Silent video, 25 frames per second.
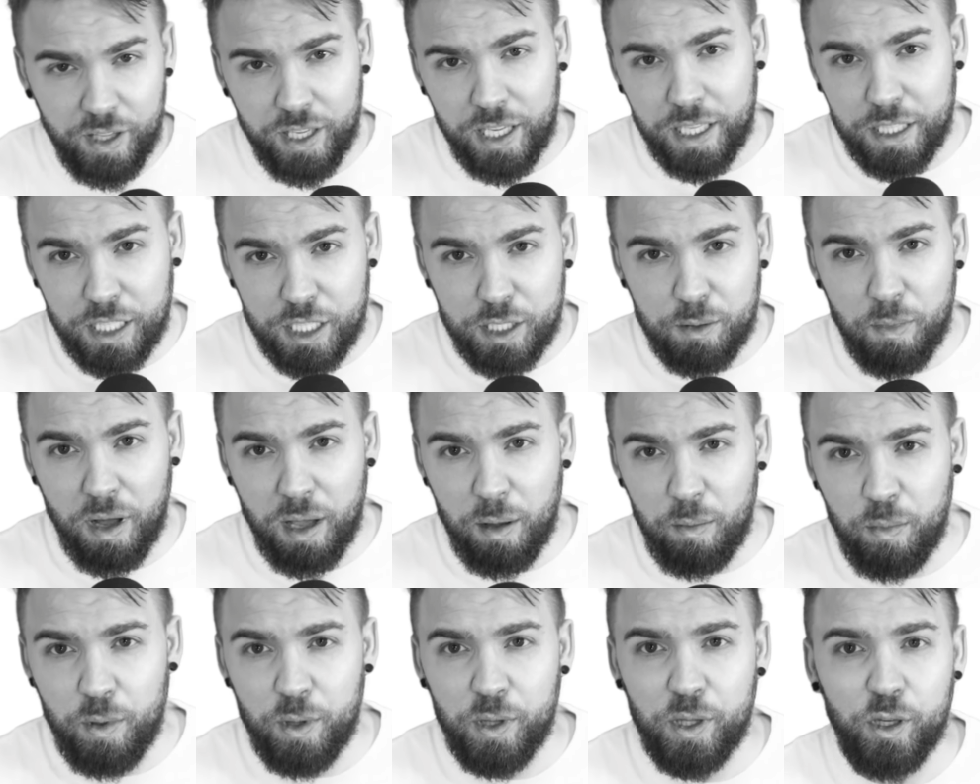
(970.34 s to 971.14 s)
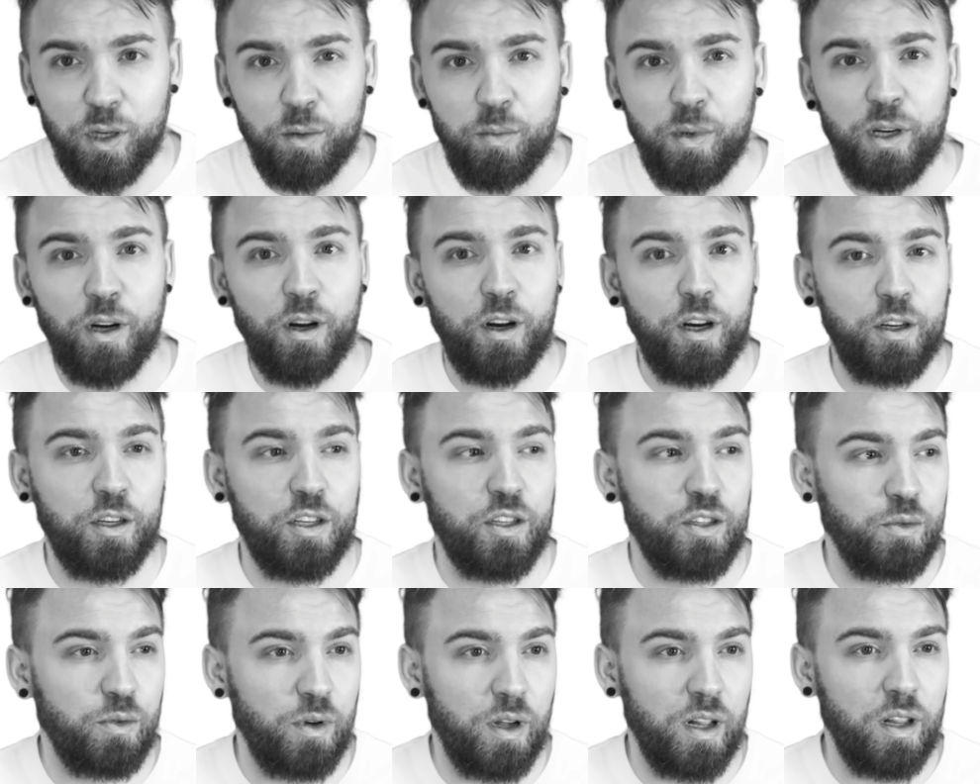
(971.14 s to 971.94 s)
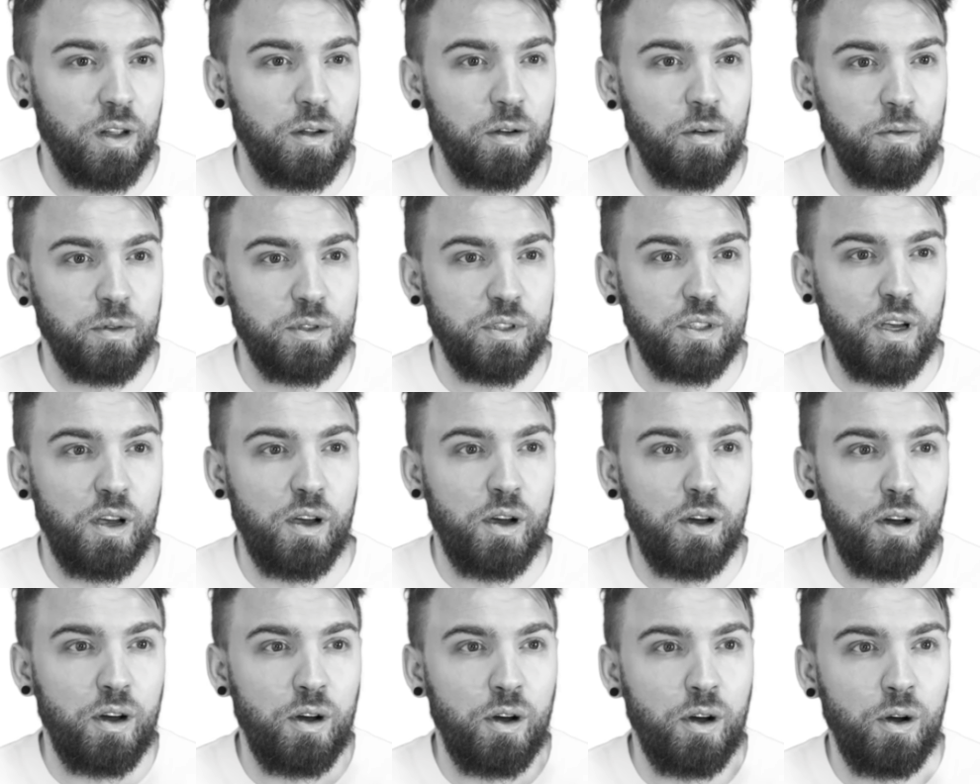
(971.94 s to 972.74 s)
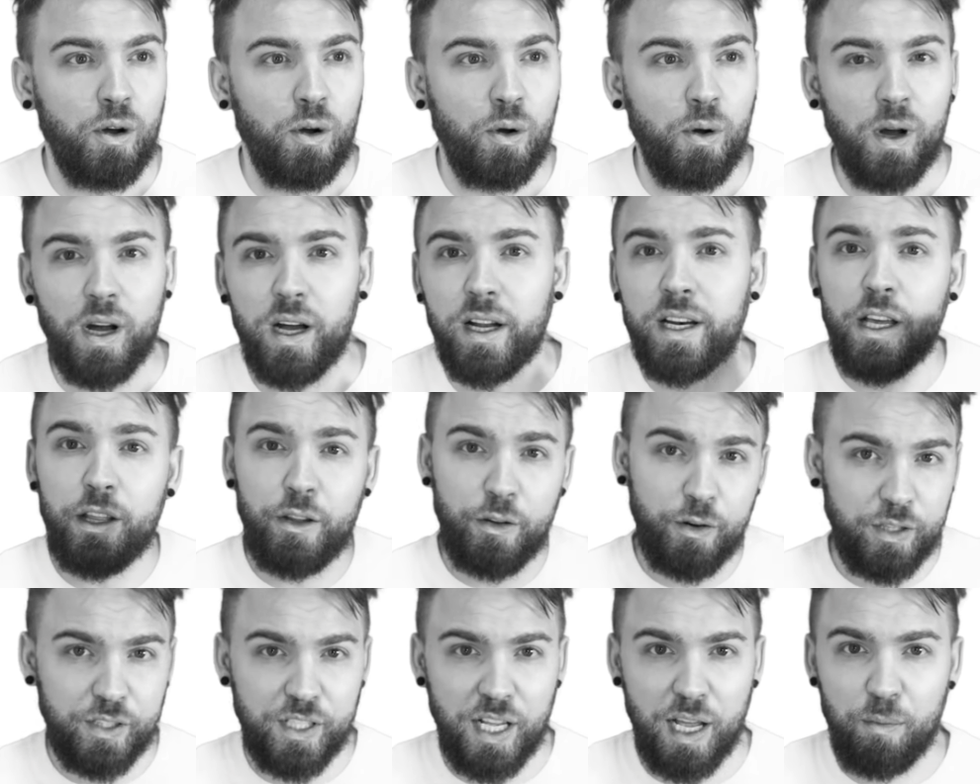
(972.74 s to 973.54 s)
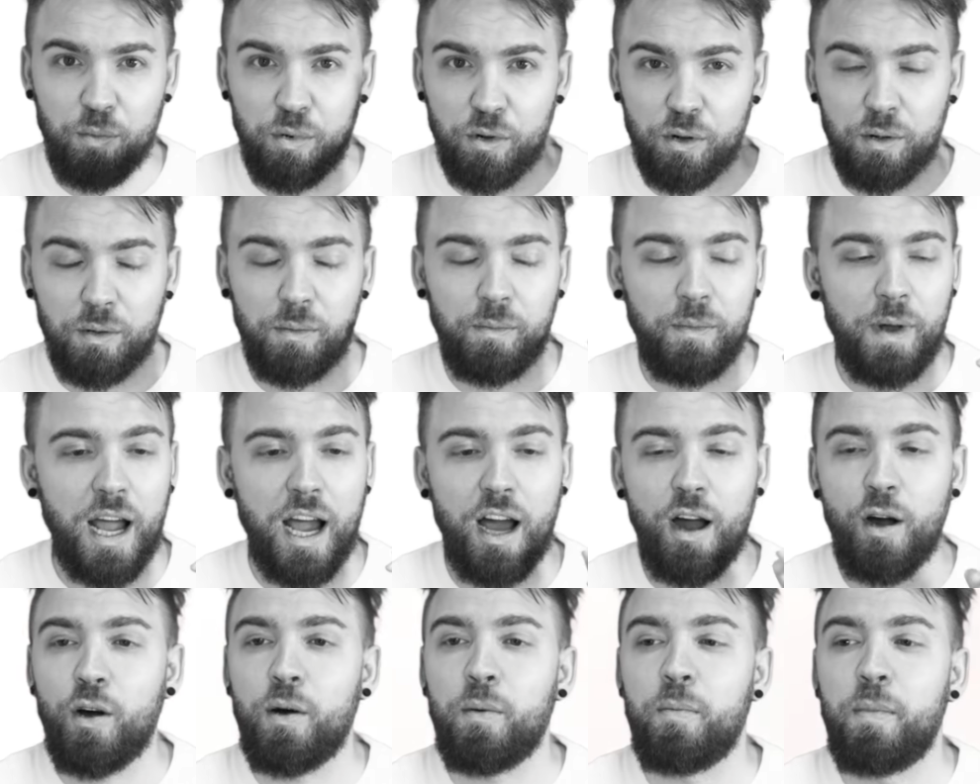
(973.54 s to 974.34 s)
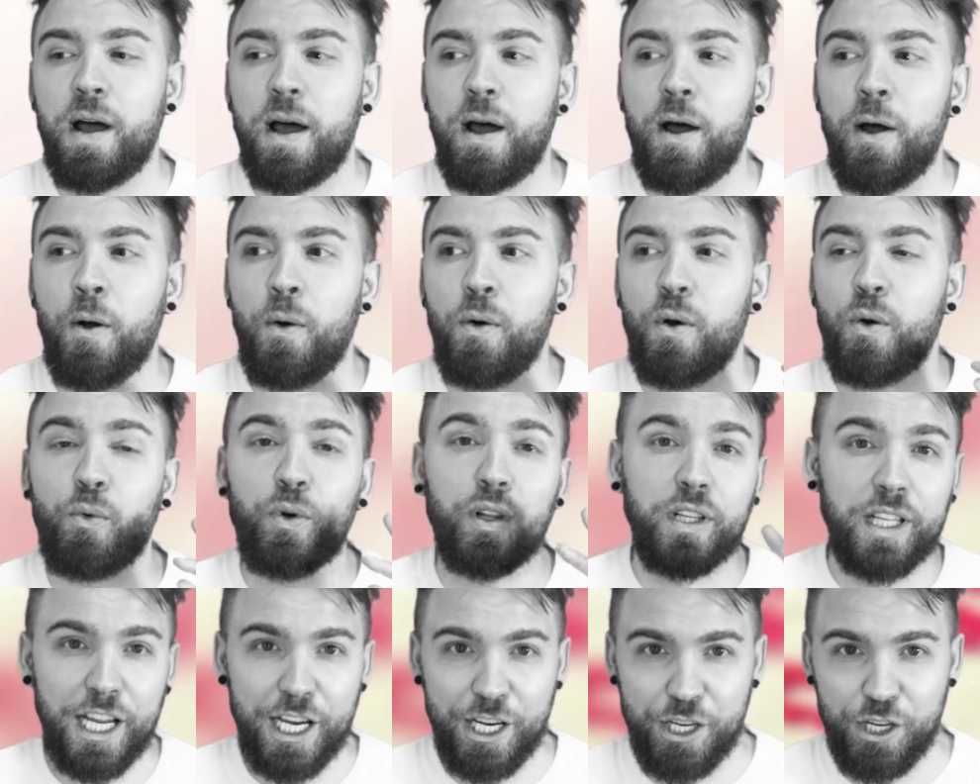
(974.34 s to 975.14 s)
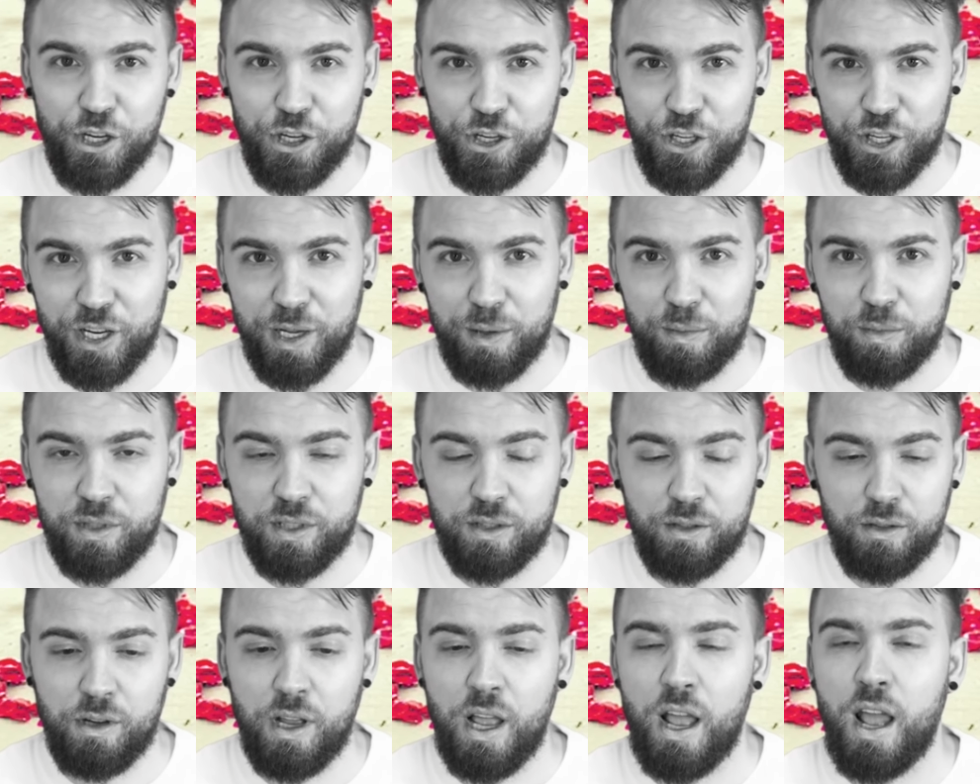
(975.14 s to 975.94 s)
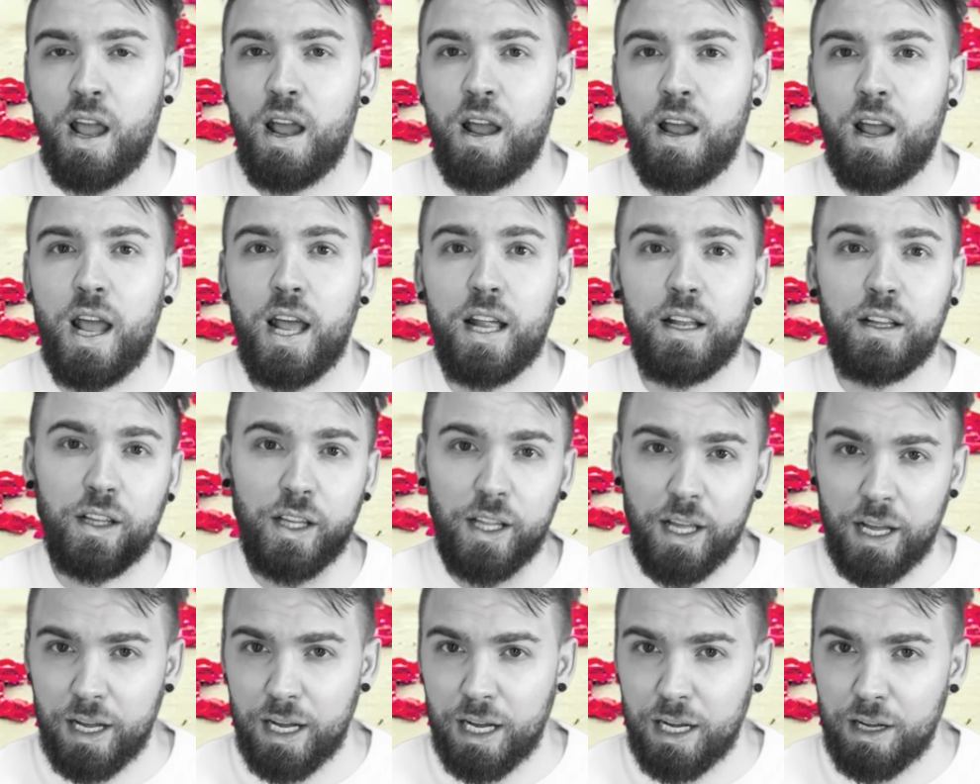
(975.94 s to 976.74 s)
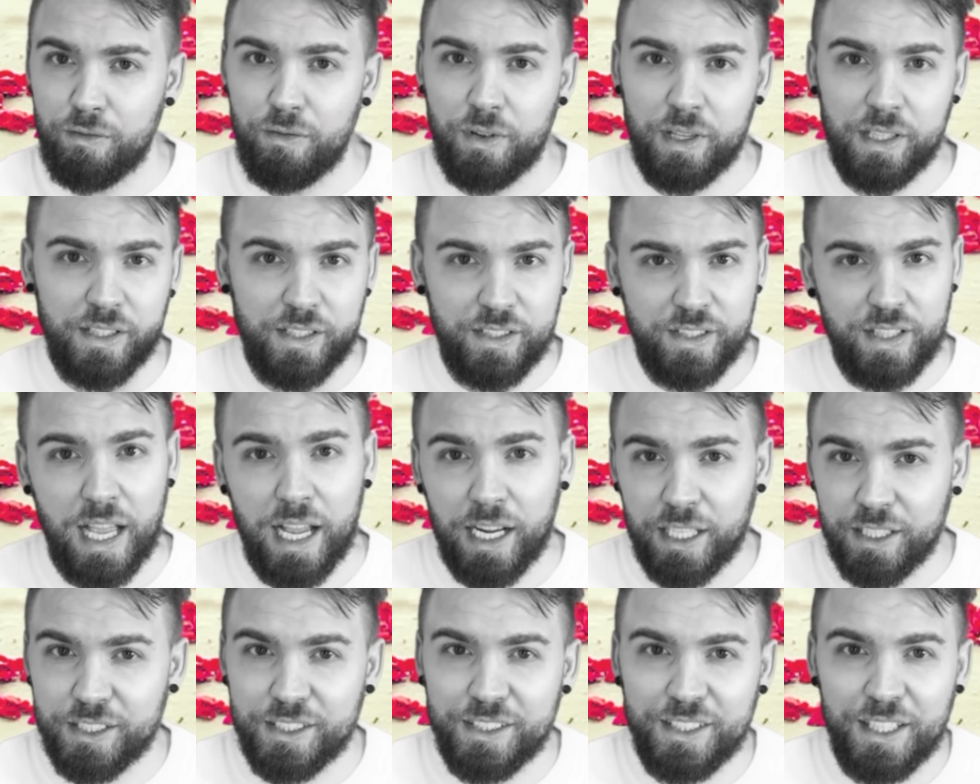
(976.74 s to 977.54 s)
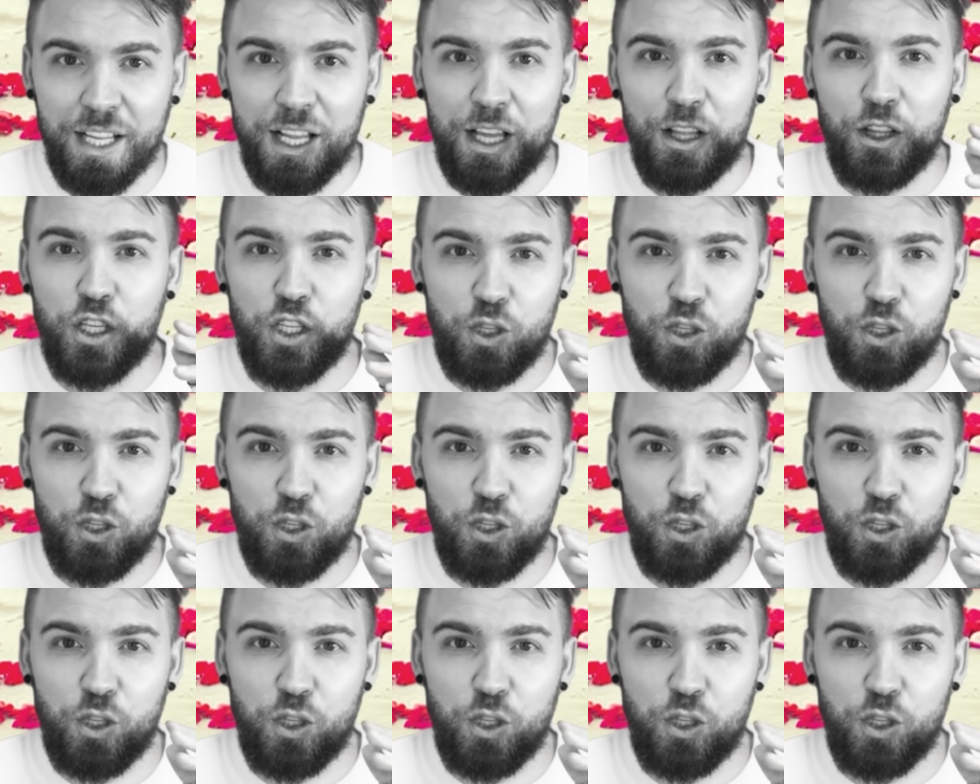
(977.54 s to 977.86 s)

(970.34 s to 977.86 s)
this might be a little bit hard to swallow. So another example, how about relationships and love and sex? The